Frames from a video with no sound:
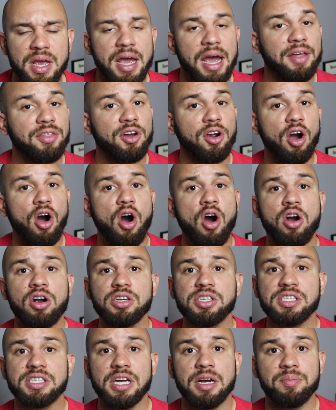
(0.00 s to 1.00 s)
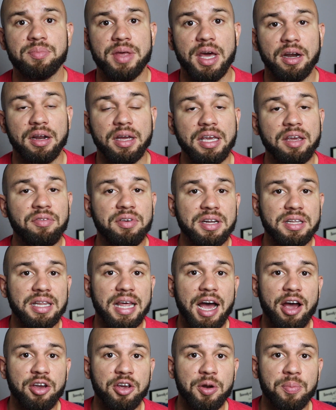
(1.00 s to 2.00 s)
And there are some that even
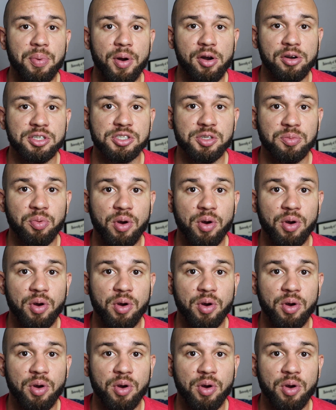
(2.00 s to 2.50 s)
allow you to purchase a